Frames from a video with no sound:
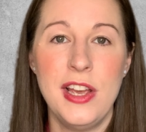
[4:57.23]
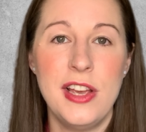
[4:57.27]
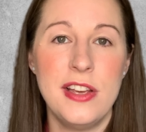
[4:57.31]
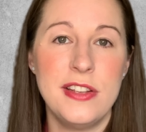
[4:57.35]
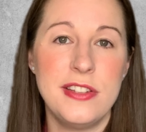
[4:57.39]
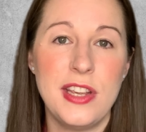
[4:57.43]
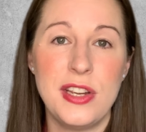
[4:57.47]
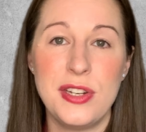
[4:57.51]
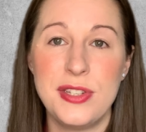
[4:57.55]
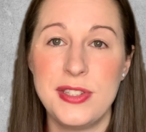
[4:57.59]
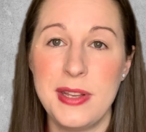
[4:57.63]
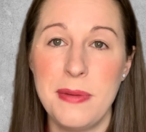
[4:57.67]

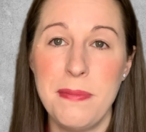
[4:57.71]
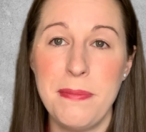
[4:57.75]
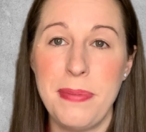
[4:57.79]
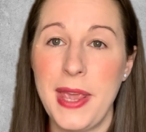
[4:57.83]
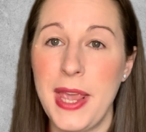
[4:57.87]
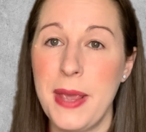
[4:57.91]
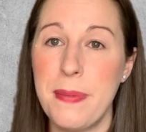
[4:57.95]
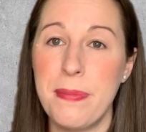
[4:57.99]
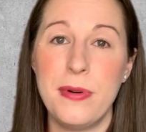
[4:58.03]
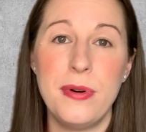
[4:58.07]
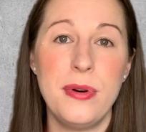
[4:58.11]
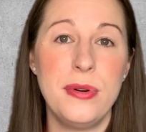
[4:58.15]
So some
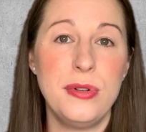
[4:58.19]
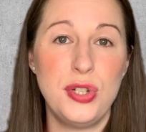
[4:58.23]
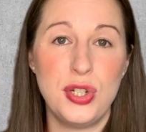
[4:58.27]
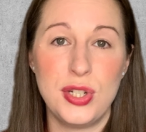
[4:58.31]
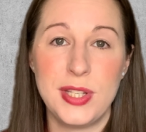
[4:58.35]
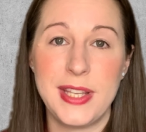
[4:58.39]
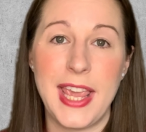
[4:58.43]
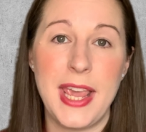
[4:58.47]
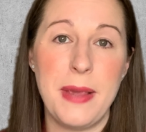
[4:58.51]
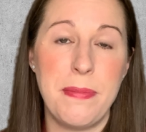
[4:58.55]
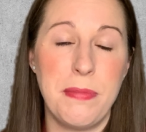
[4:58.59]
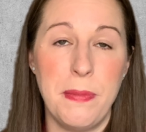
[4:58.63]
people
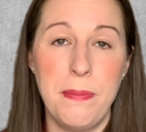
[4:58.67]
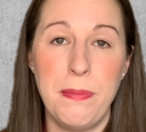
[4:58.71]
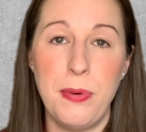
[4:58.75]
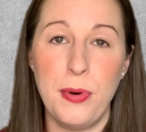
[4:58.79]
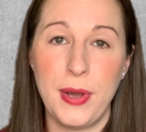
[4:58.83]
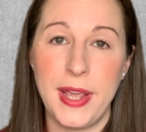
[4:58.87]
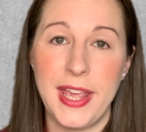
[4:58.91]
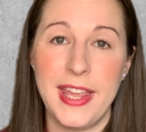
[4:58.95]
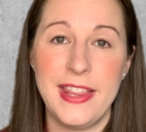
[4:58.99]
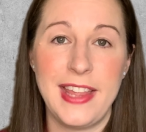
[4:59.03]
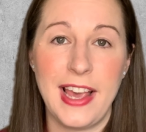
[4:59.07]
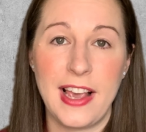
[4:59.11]
just keep a
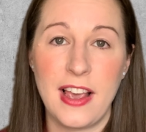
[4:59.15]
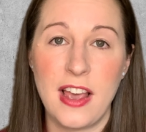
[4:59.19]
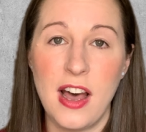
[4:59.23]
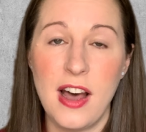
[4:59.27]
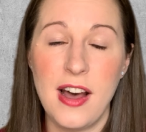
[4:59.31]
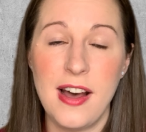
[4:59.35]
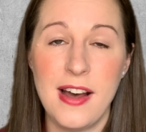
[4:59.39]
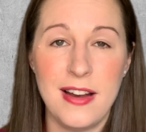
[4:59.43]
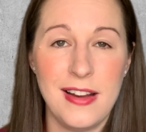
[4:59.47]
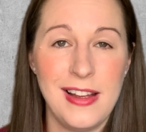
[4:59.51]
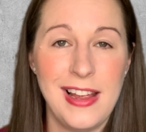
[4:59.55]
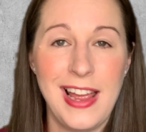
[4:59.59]
book in their
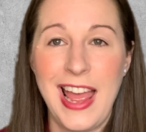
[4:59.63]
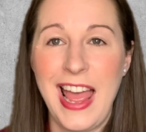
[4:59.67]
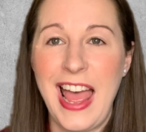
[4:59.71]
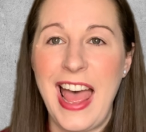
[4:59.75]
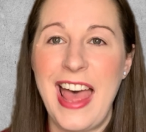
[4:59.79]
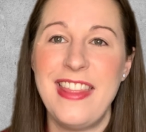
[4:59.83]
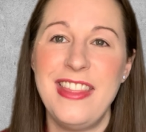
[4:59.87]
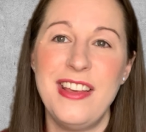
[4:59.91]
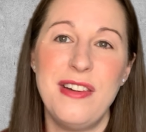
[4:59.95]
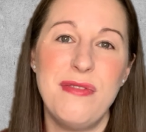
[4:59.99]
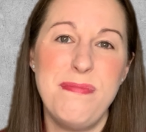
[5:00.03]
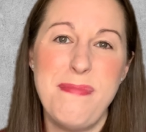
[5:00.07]
car
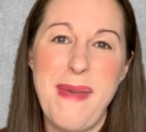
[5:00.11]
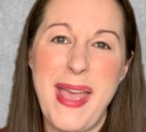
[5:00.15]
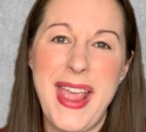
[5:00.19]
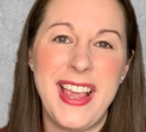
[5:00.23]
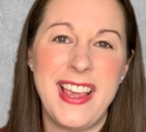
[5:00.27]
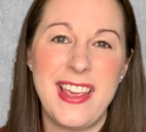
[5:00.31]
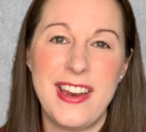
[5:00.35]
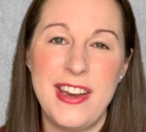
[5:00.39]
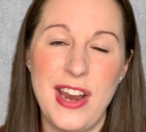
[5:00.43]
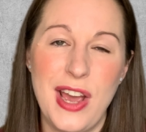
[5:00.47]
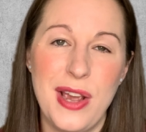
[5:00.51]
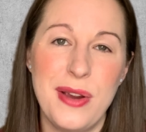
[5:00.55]
and they'll
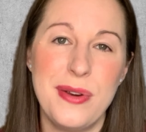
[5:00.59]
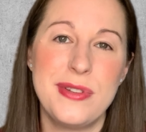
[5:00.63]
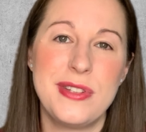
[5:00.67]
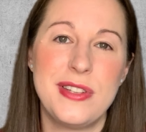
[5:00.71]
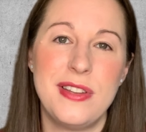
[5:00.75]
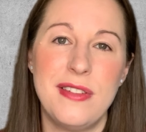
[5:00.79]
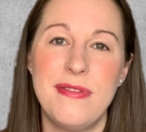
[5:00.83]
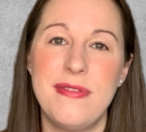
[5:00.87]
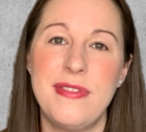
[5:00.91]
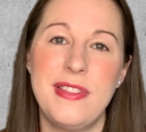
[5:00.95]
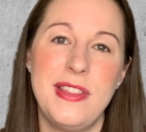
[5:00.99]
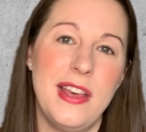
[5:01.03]
make a note
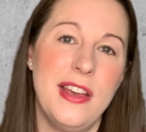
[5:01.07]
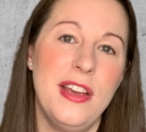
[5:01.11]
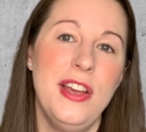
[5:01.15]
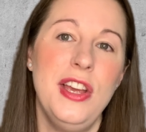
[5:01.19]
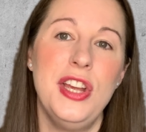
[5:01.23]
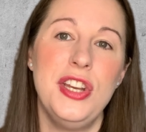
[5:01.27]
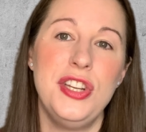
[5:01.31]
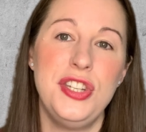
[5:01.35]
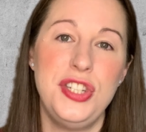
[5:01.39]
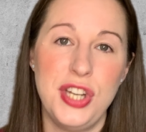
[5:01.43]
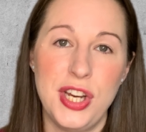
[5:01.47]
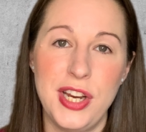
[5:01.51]
of the
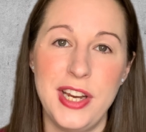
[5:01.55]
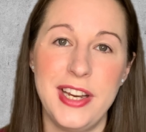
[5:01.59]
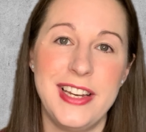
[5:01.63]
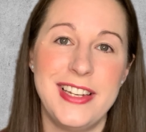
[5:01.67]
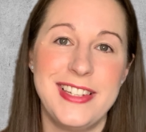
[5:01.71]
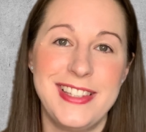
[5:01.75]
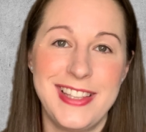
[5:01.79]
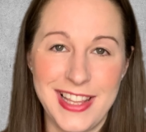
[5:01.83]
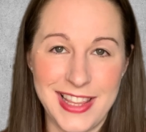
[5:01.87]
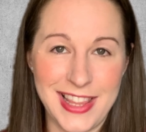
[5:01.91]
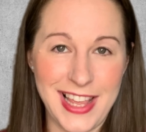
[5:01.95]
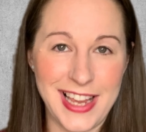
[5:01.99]

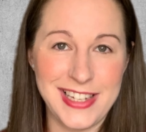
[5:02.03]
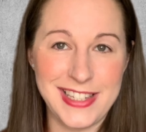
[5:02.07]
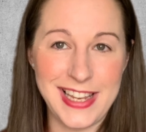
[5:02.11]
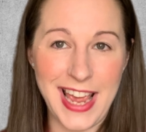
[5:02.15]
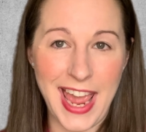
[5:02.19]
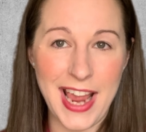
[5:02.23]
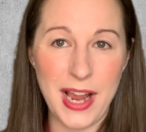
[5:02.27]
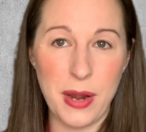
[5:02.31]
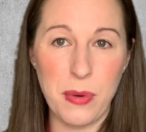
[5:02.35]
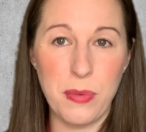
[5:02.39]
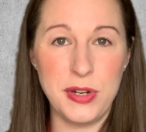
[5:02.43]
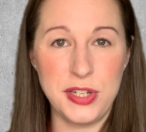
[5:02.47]
journeys that they
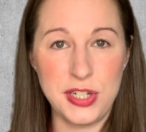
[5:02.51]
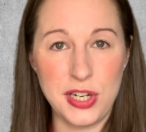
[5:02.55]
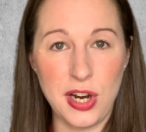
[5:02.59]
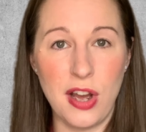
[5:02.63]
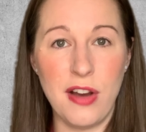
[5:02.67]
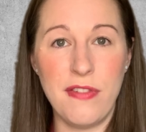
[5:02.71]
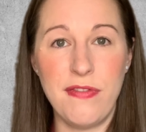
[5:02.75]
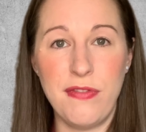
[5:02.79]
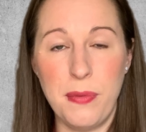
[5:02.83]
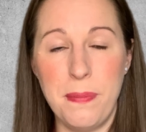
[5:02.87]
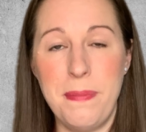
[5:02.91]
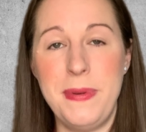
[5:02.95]
take, which
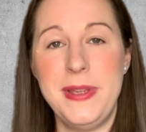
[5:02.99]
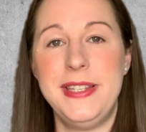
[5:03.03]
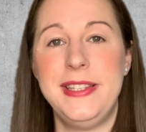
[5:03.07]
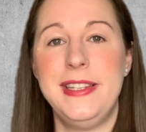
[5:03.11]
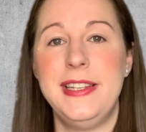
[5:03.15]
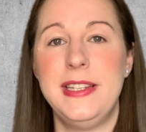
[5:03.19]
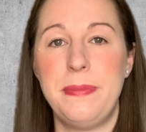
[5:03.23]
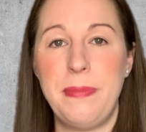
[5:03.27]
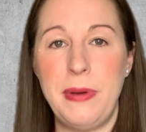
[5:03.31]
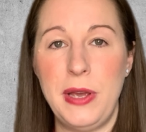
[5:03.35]
are for business